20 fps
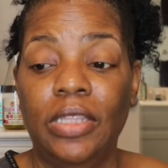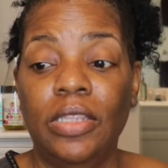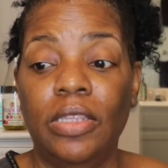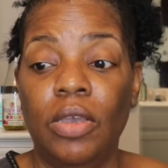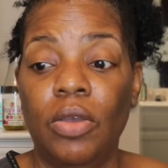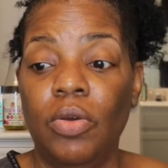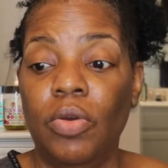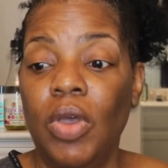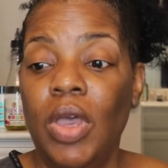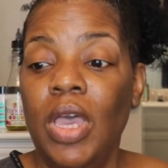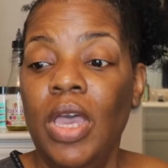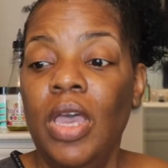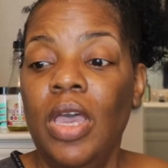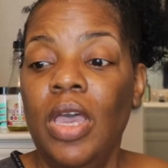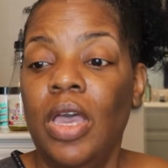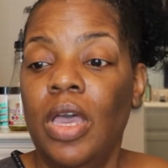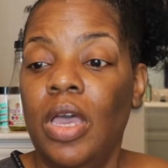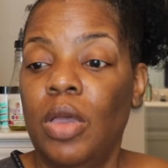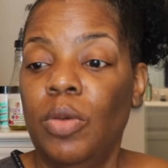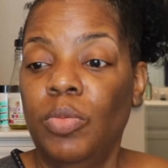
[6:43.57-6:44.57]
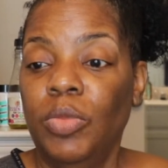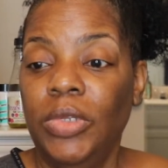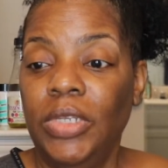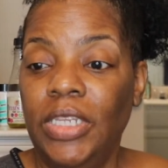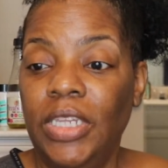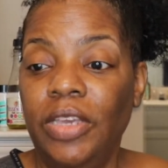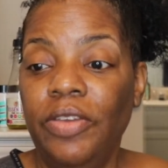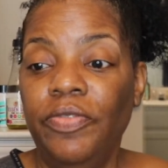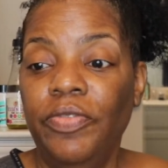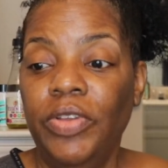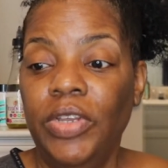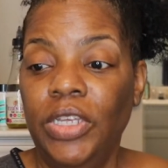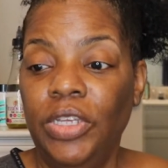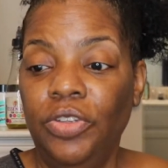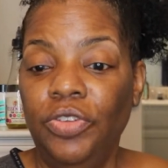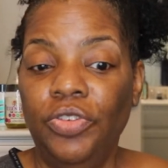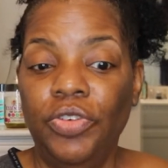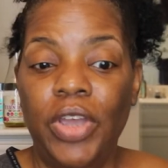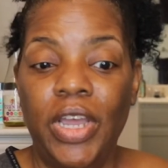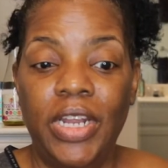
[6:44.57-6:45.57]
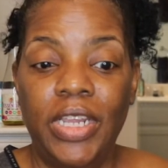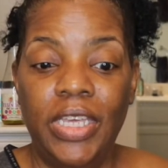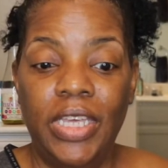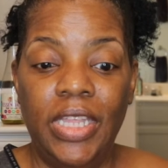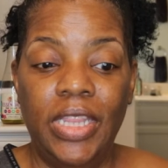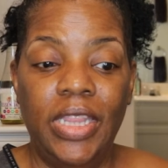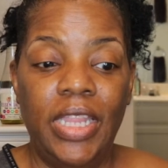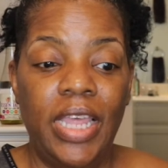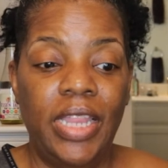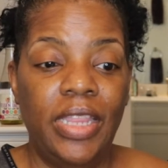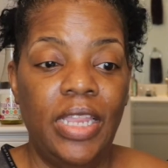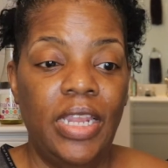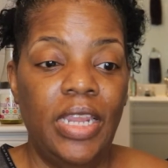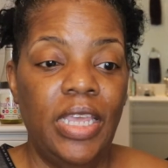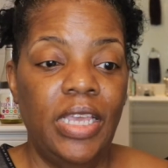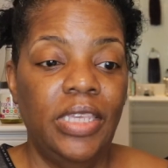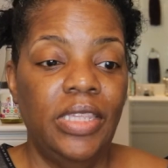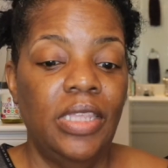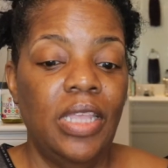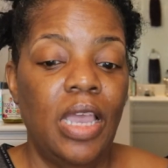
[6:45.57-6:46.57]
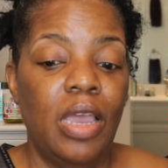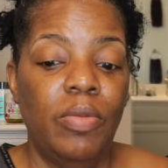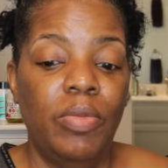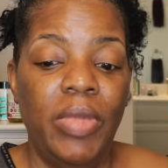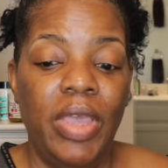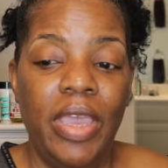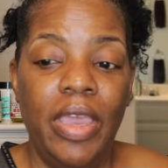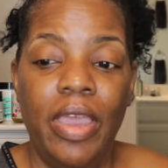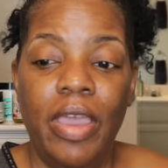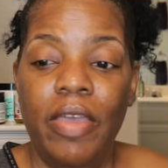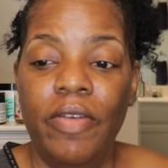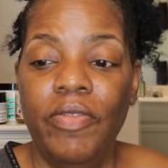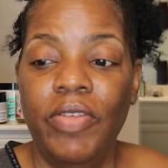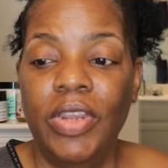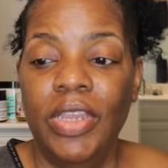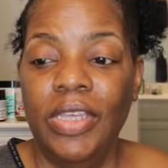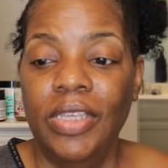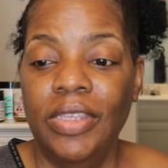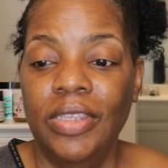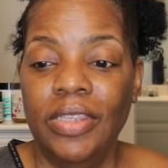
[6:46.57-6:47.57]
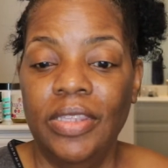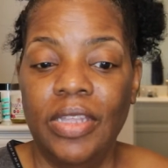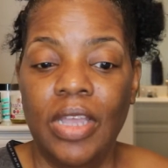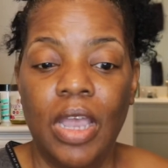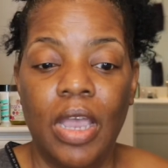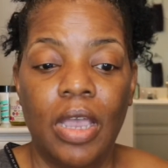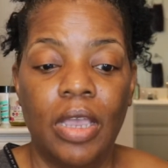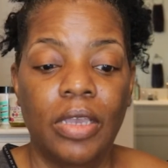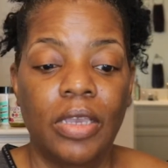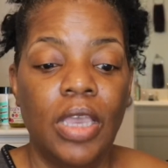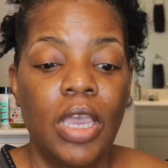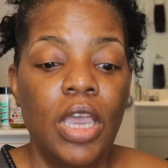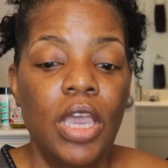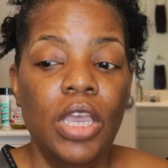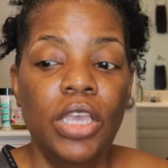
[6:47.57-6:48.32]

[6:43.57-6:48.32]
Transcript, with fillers: So I'm going to definitely try to get that the next time they have it in stock.